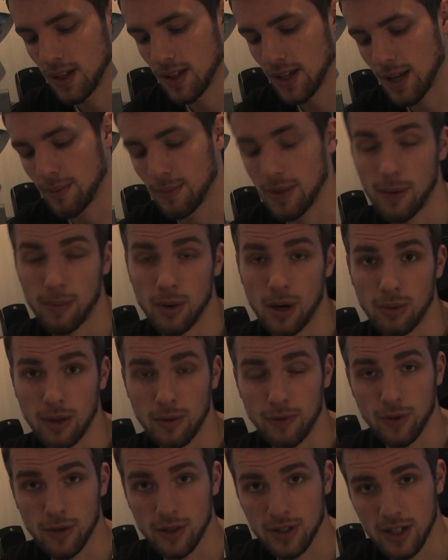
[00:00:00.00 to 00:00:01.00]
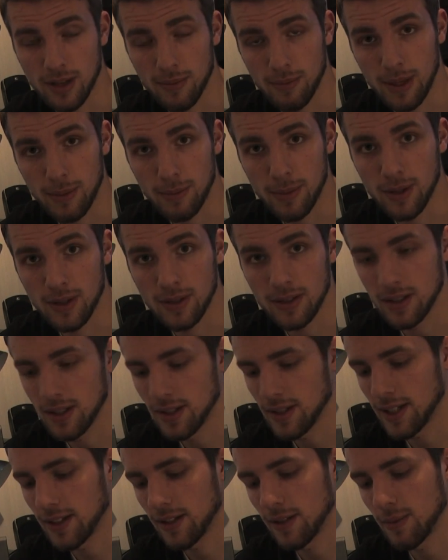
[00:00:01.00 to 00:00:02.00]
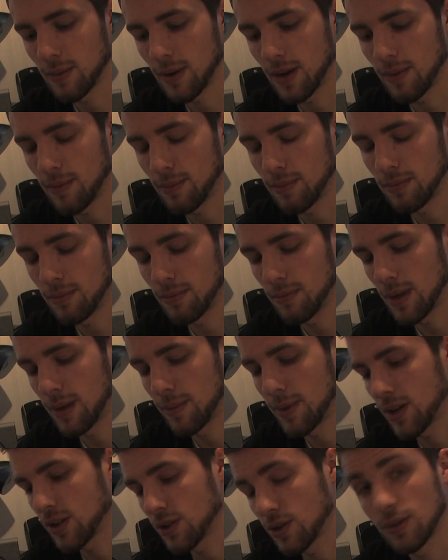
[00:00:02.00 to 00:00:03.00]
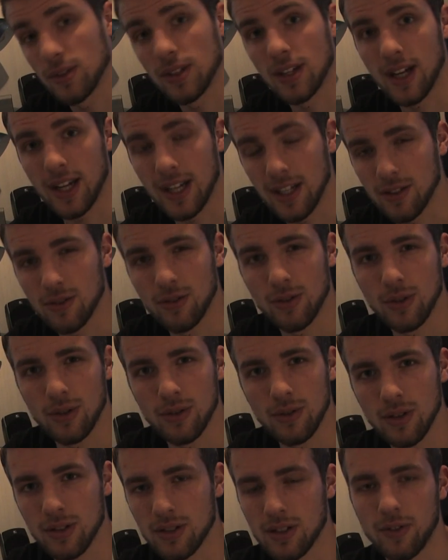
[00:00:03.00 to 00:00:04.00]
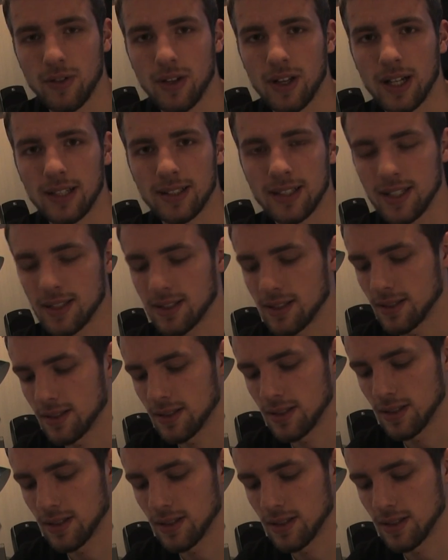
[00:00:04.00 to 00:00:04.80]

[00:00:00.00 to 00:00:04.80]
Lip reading: can be a problem for some people that maybe are shooting an interview or something like that.